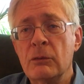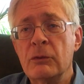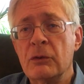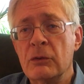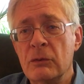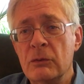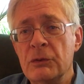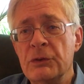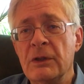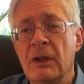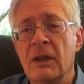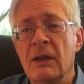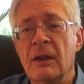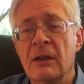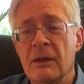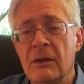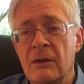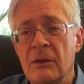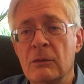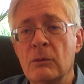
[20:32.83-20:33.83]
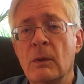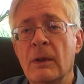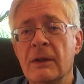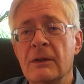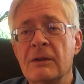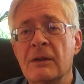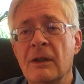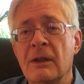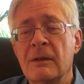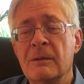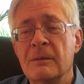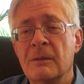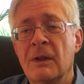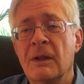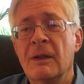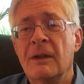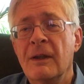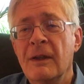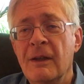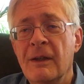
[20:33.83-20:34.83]
Tuesday until Wednesday,
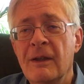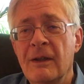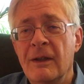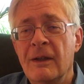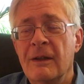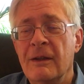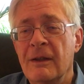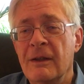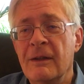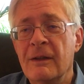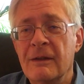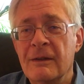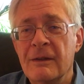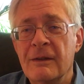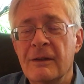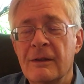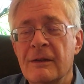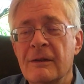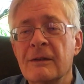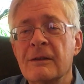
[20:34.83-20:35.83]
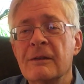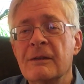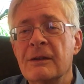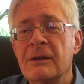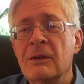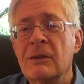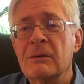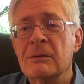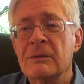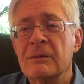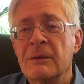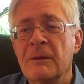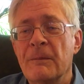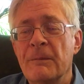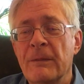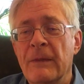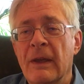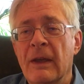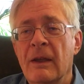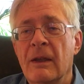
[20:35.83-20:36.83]
and so
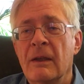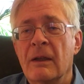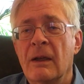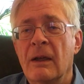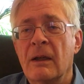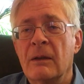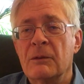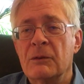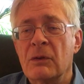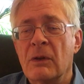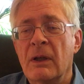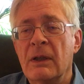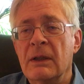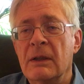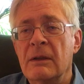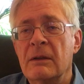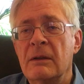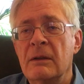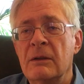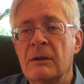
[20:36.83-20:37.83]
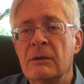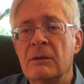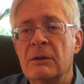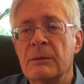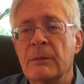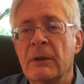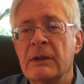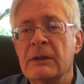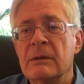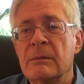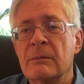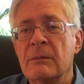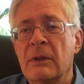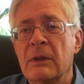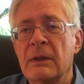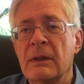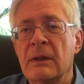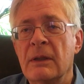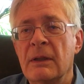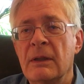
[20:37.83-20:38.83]
I'll try to continue as
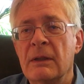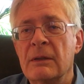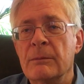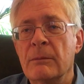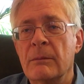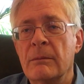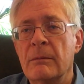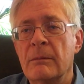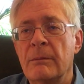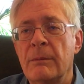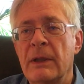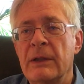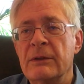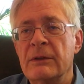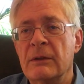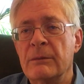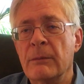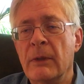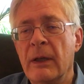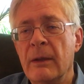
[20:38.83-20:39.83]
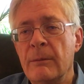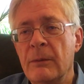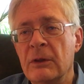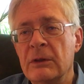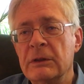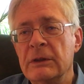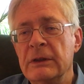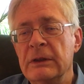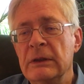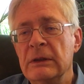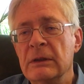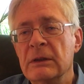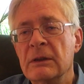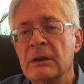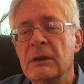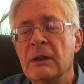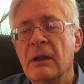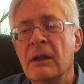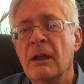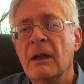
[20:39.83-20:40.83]
best as my ability
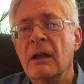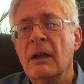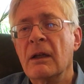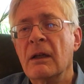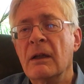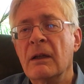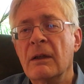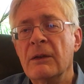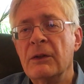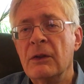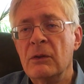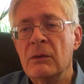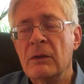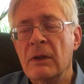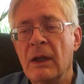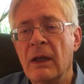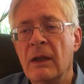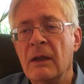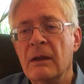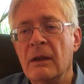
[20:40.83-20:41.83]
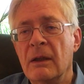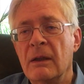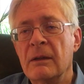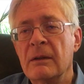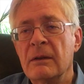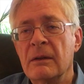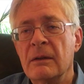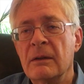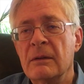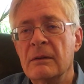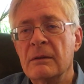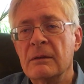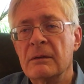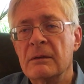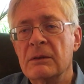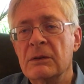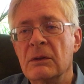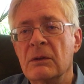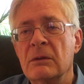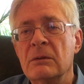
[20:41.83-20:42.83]
to do that. And
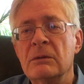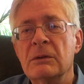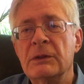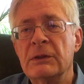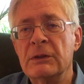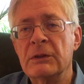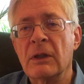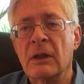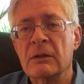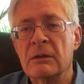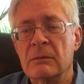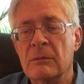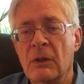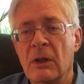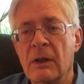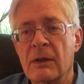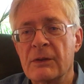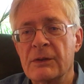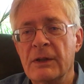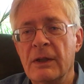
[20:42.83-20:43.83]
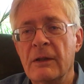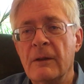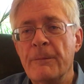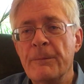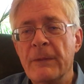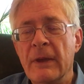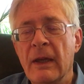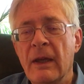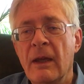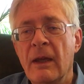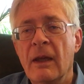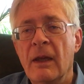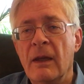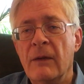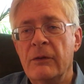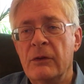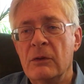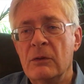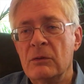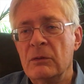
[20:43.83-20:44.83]
so this is Dr. Mark Sehl.
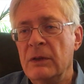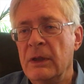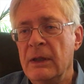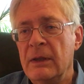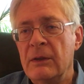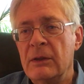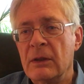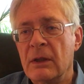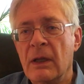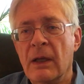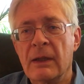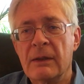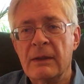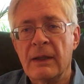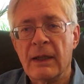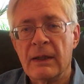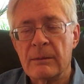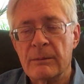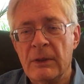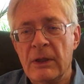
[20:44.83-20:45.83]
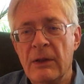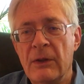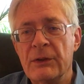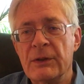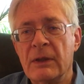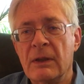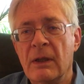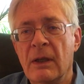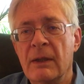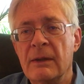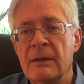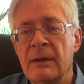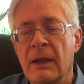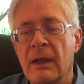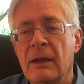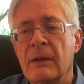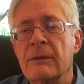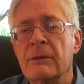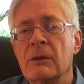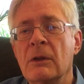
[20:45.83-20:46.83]
If you need to contact me, there's a
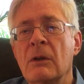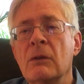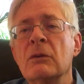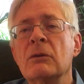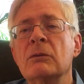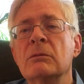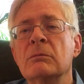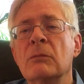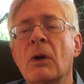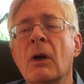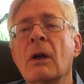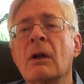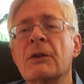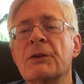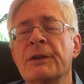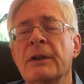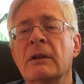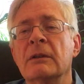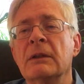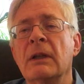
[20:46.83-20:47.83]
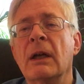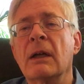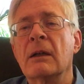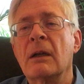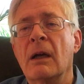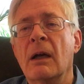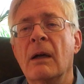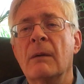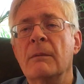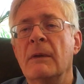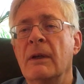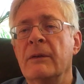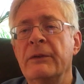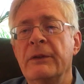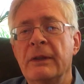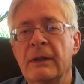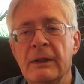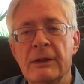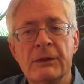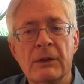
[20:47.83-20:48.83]
contact. Go to marksehl.com.
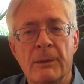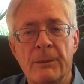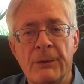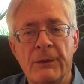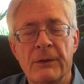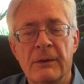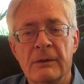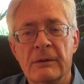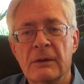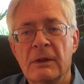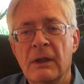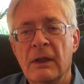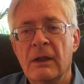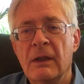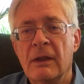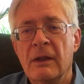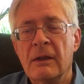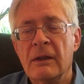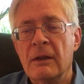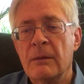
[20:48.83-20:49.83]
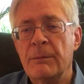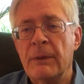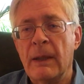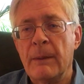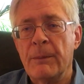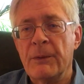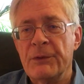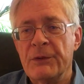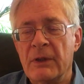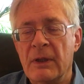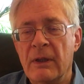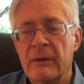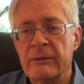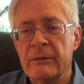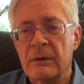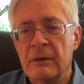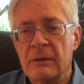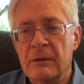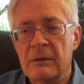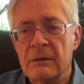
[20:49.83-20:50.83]
Everything is up there. The papers that
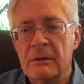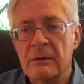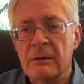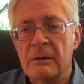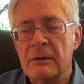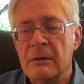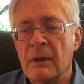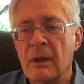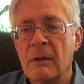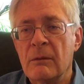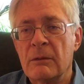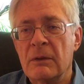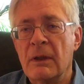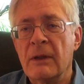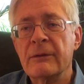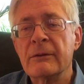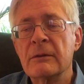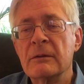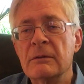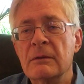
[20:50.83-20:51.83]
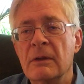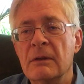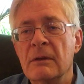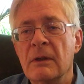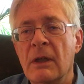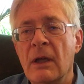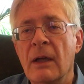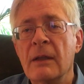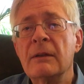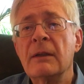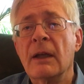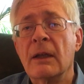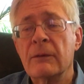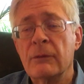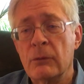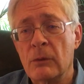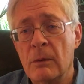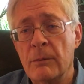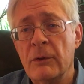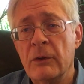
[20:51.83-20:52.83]
I've written, whatever, and the
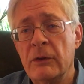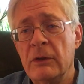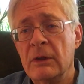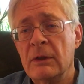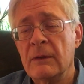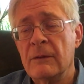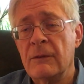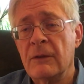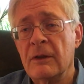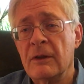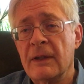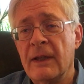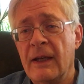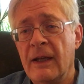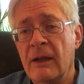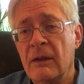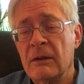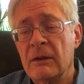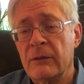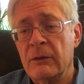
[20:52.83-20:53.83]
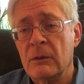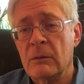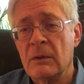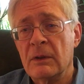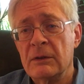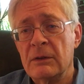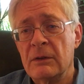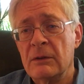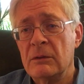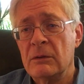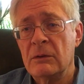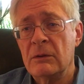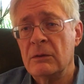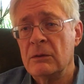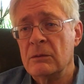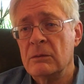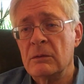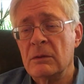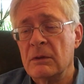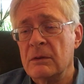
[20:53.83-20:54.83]
contact form, though, you can fill that out if you wanted
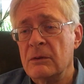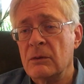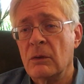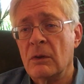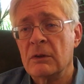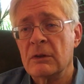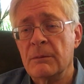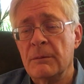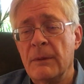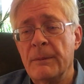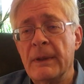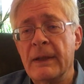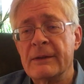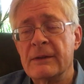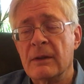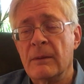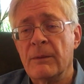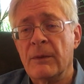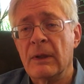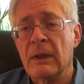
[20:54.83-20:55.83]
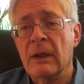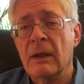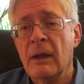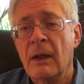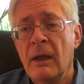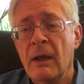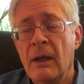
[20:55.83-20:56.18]
to talk to me about something.